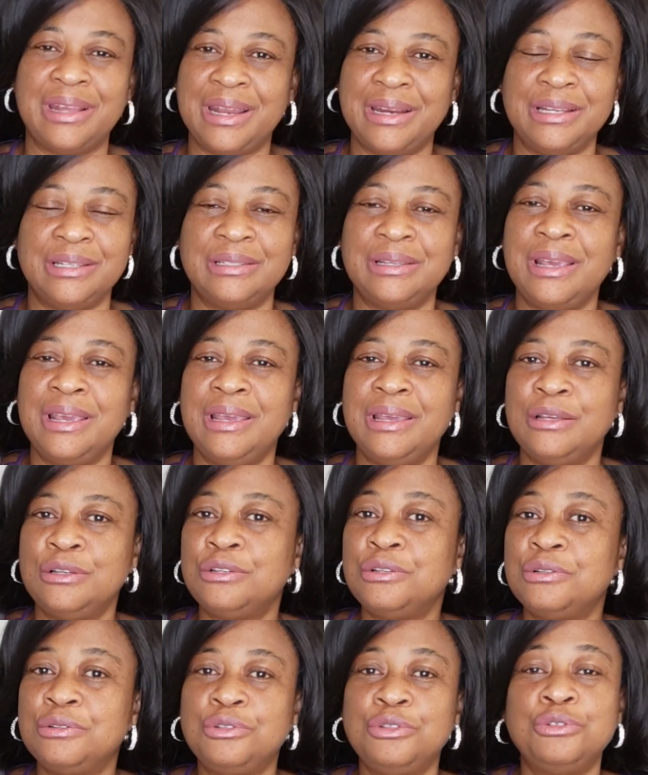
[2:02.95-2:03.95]
That is
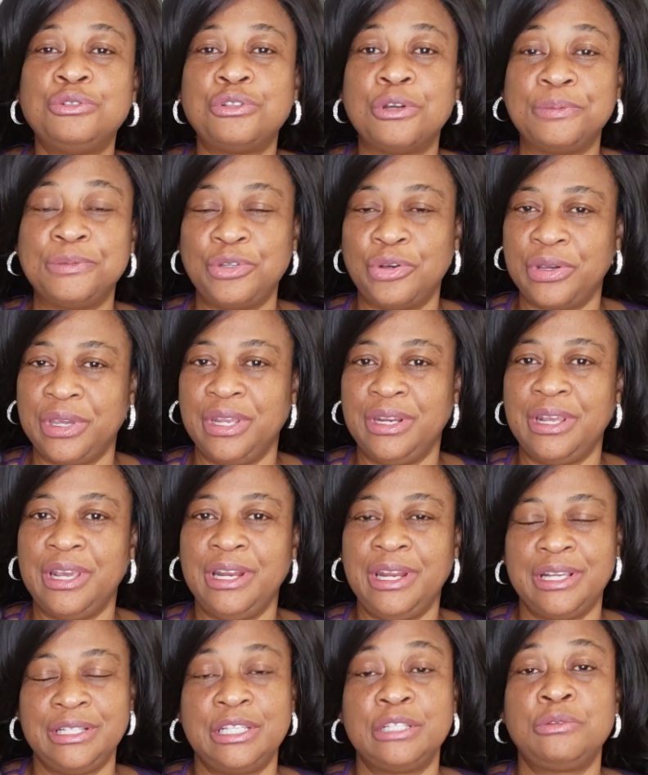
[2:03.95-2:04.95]
to stop talking.
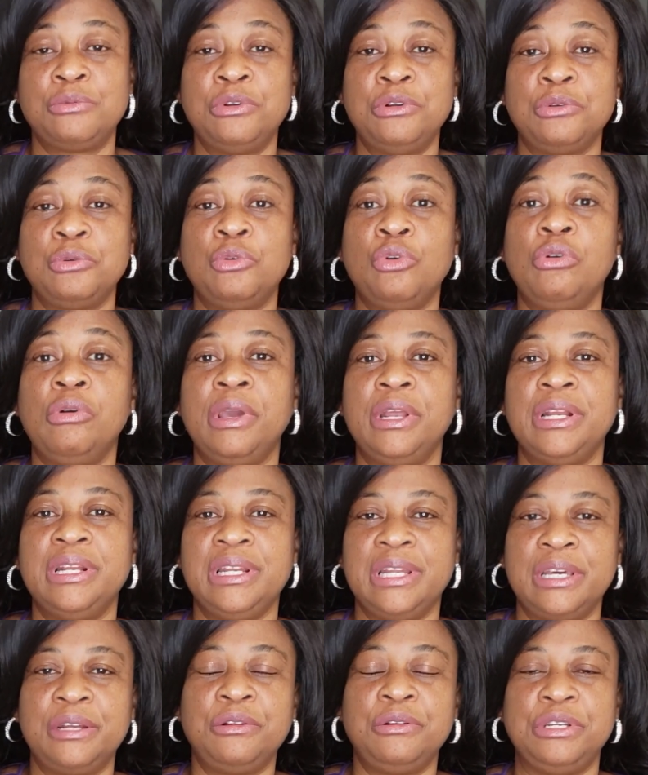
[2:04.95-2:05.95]
And I just want to go a
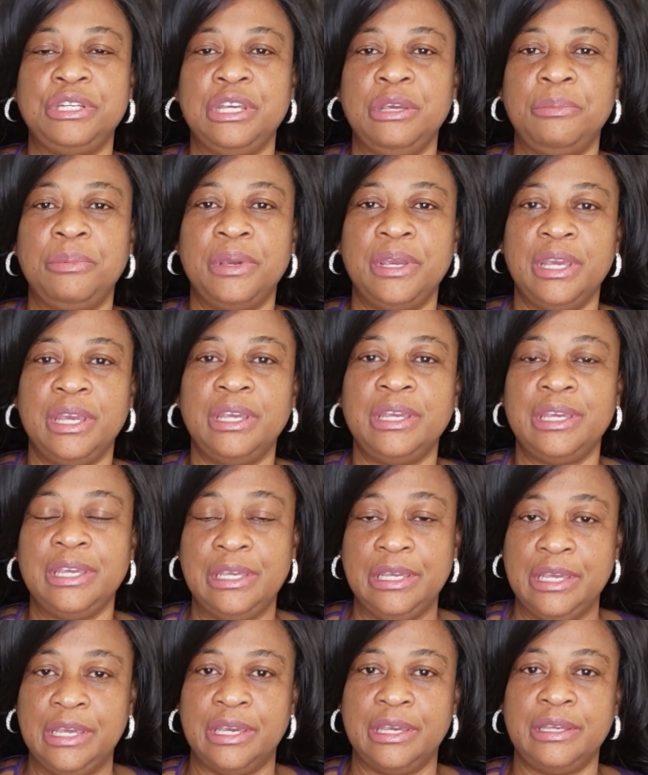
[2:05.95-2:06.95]
little deep
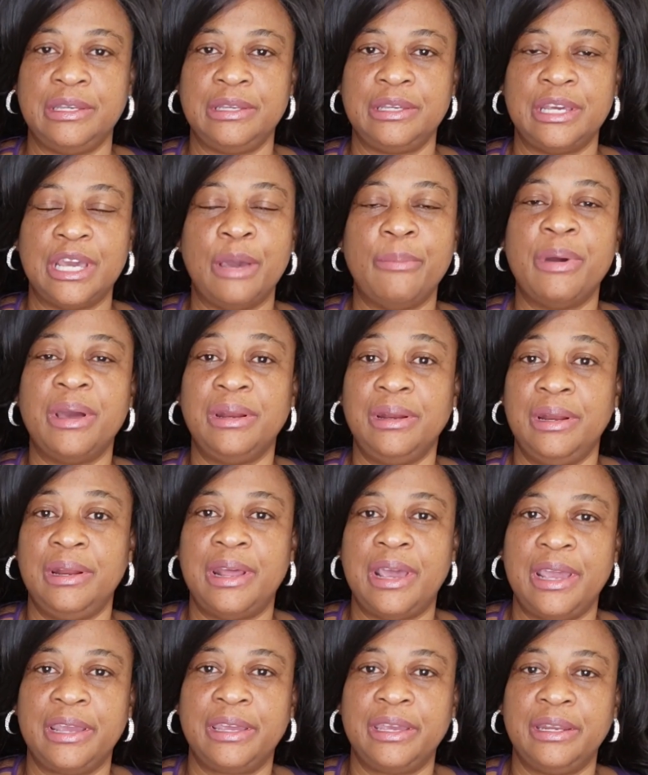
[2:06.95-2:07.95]
here about
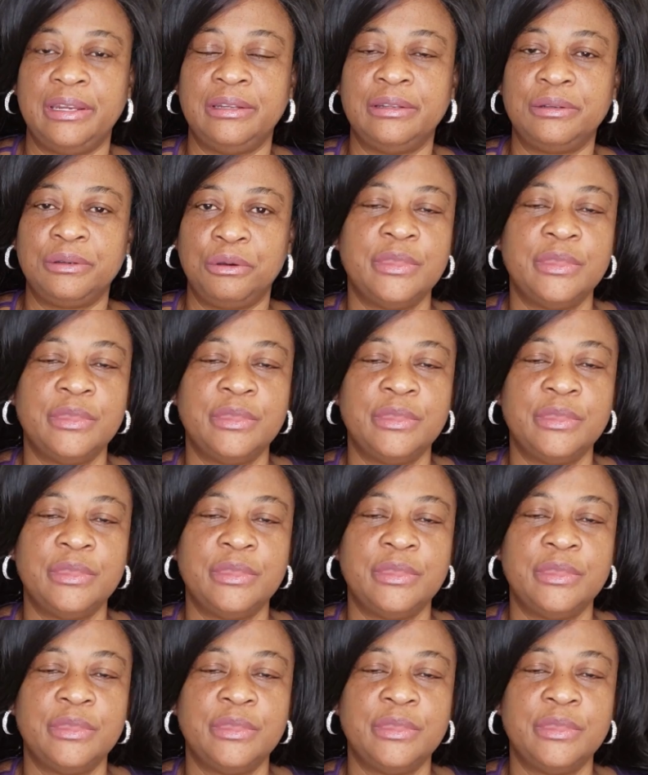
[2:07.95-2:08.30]
nagging.